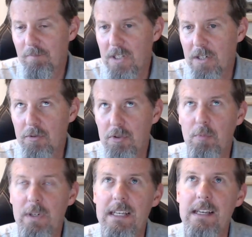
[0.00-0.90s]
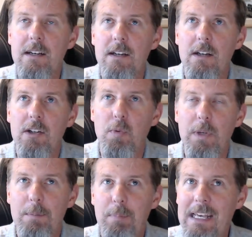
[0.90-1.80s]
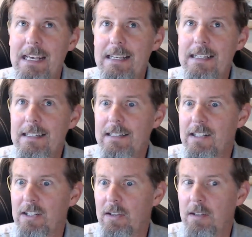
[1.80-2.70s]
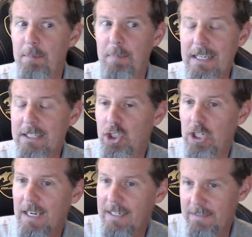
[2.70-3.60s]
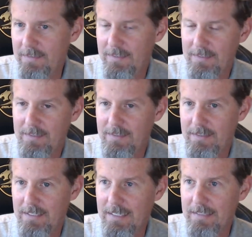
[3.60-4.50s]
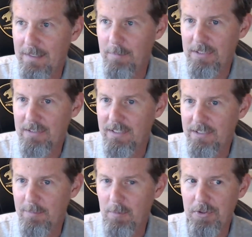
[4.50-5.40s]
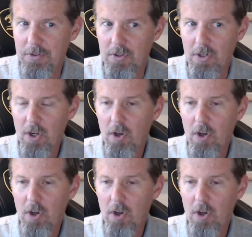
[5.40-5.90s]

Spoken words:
Do we appease the big giants to get them as customers,